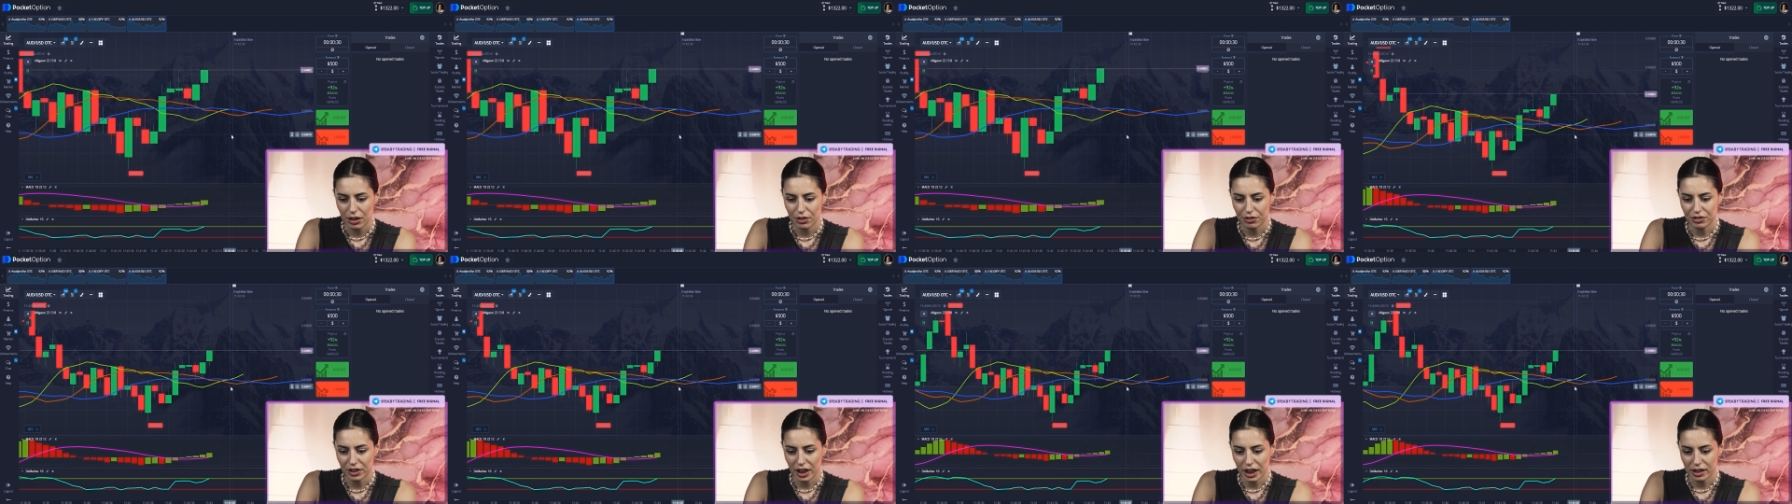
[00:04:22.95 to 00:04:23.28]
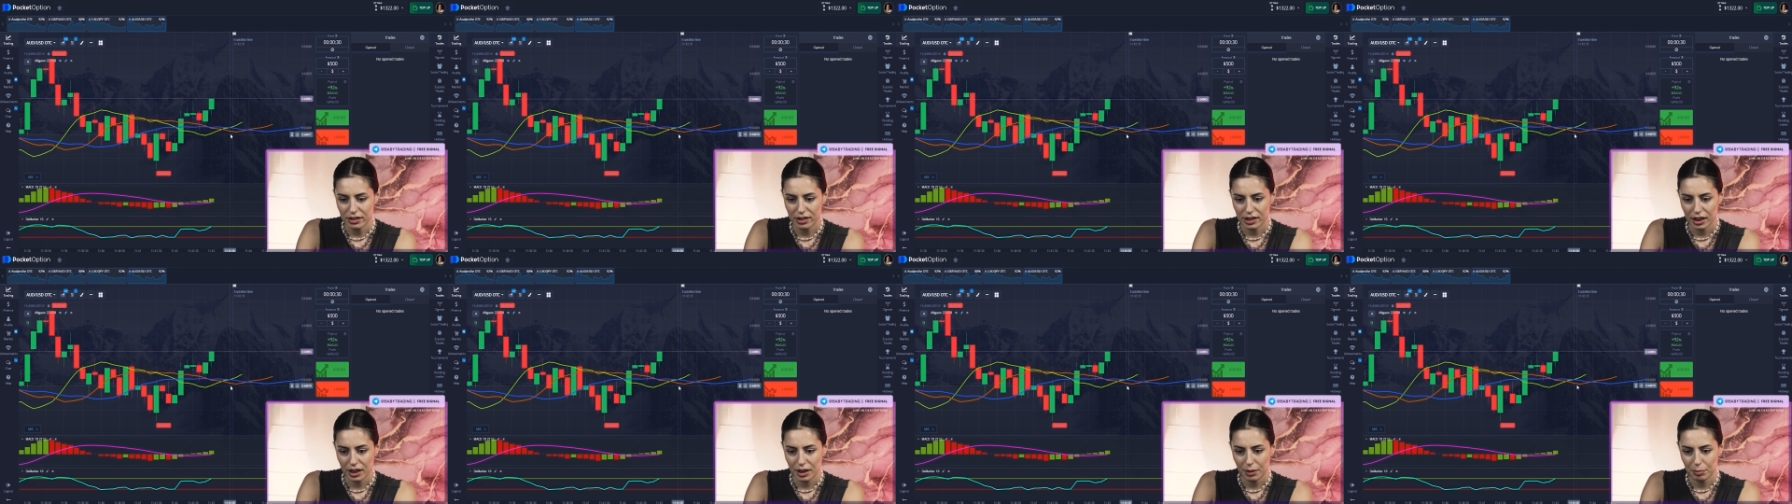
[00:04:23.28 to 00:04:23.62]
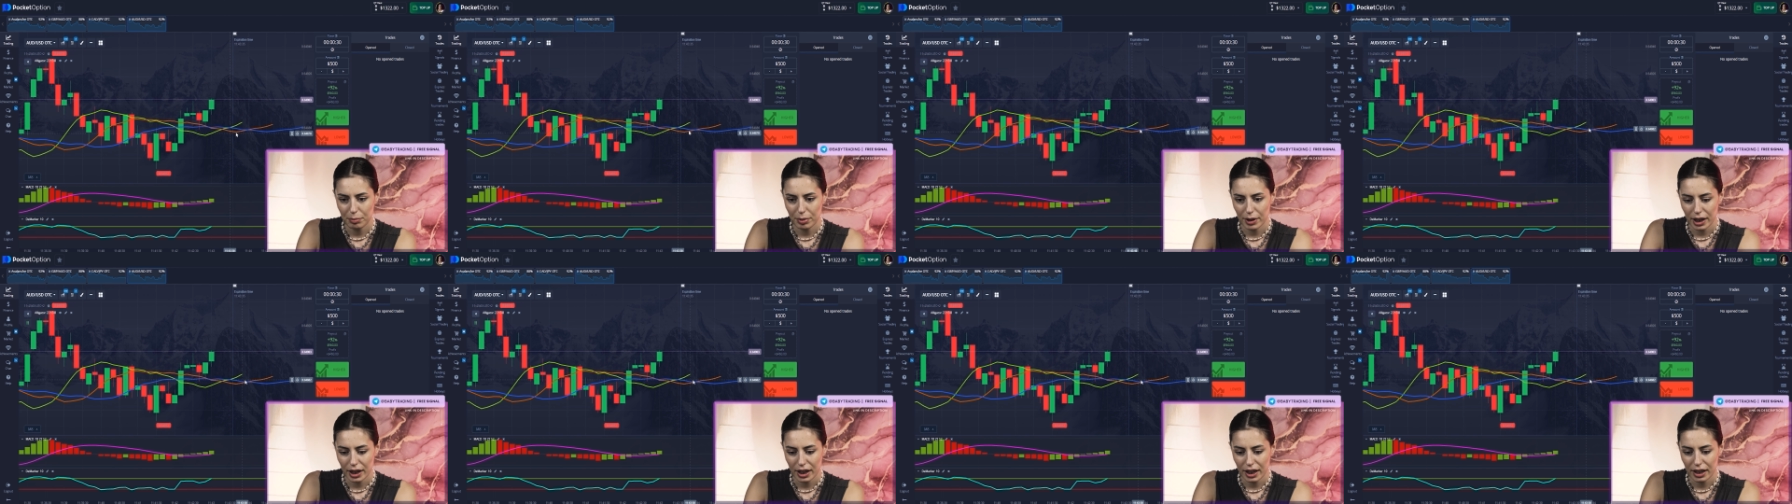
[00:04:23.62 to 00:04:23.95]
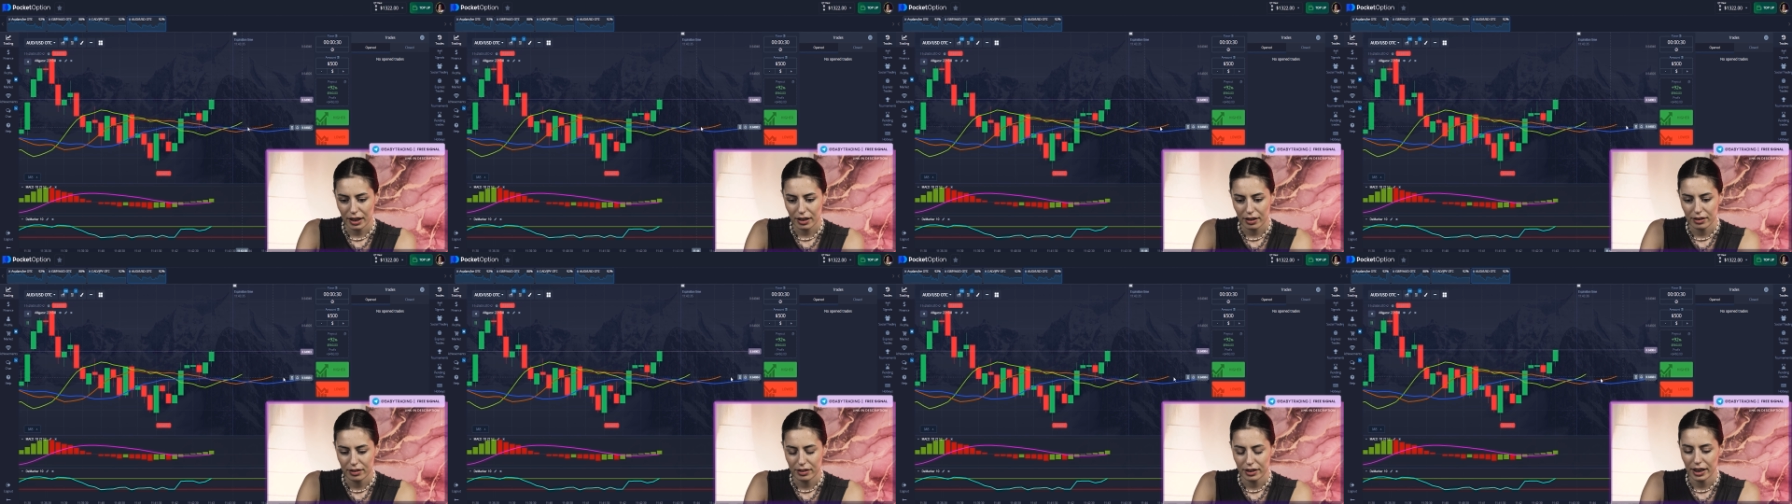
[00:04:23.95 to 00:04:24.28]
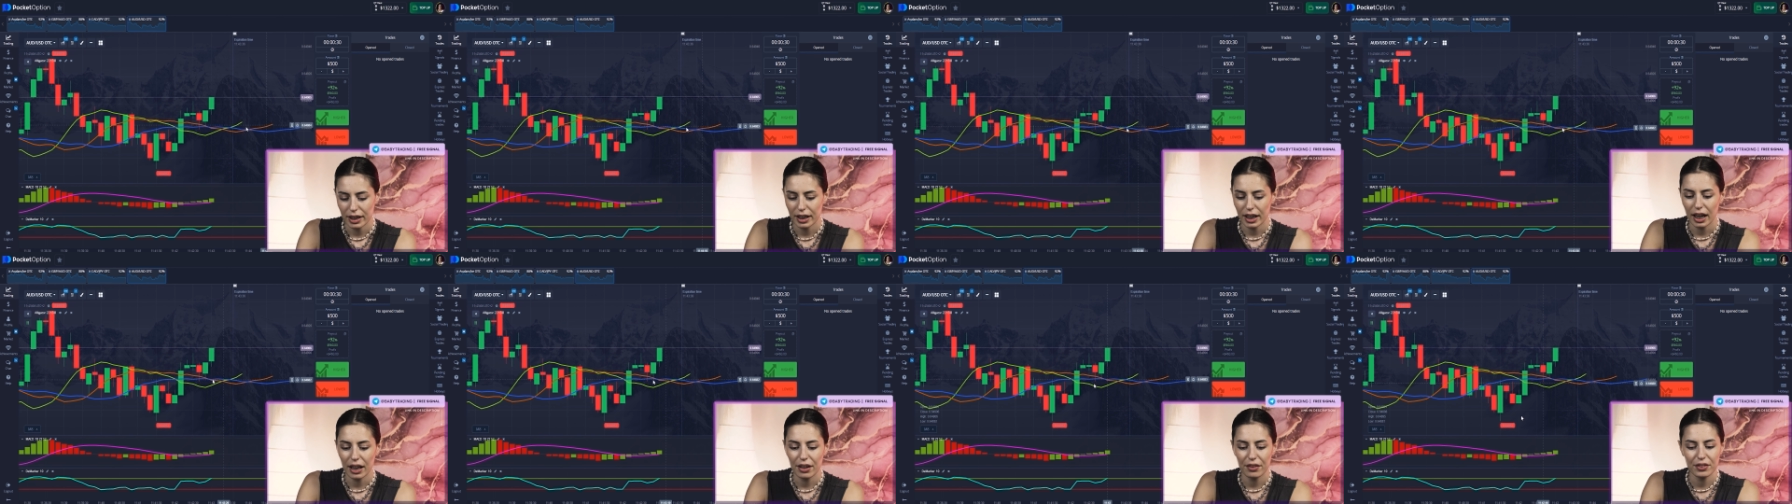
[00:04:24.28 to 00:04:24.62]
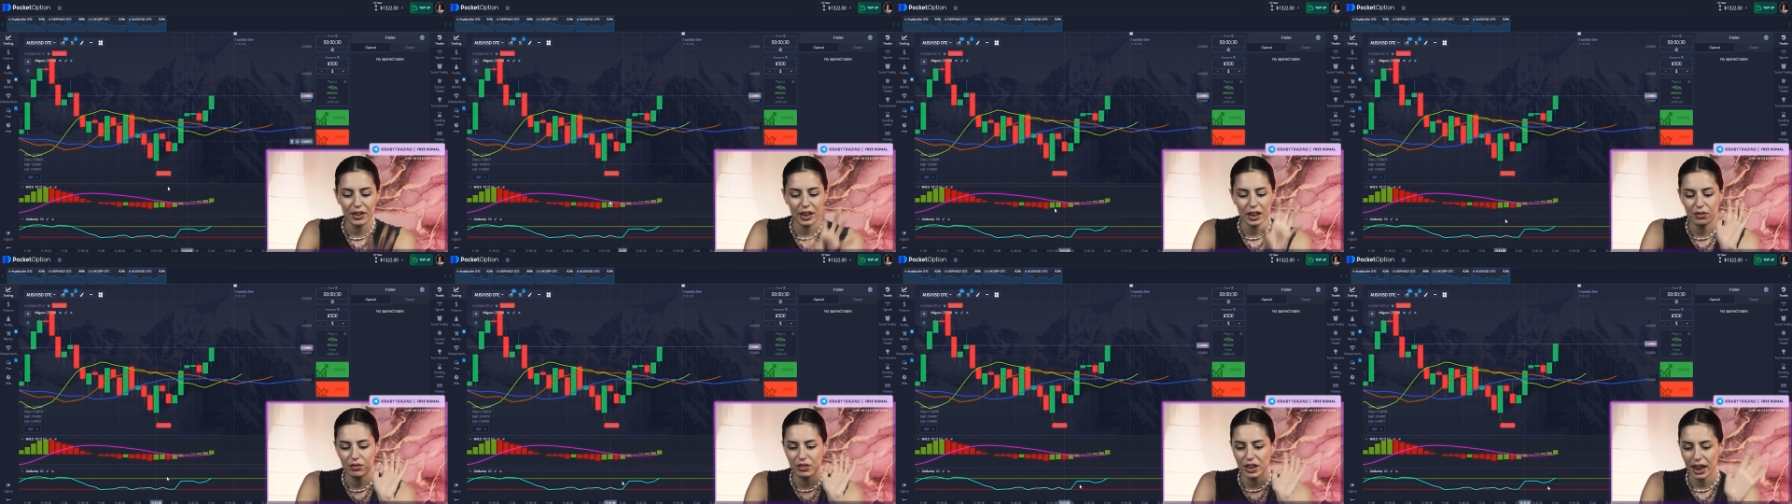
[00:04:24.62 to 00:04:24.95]
Raise it a bit. And I
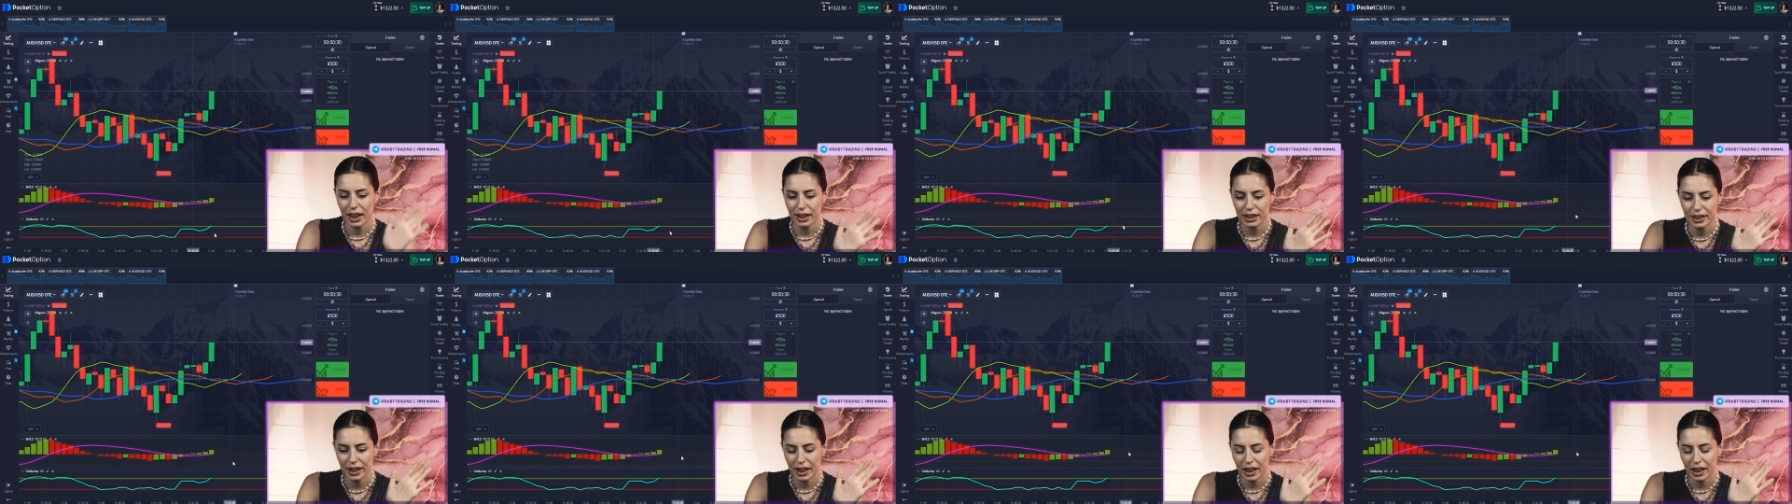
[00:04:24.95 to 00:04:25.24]
think right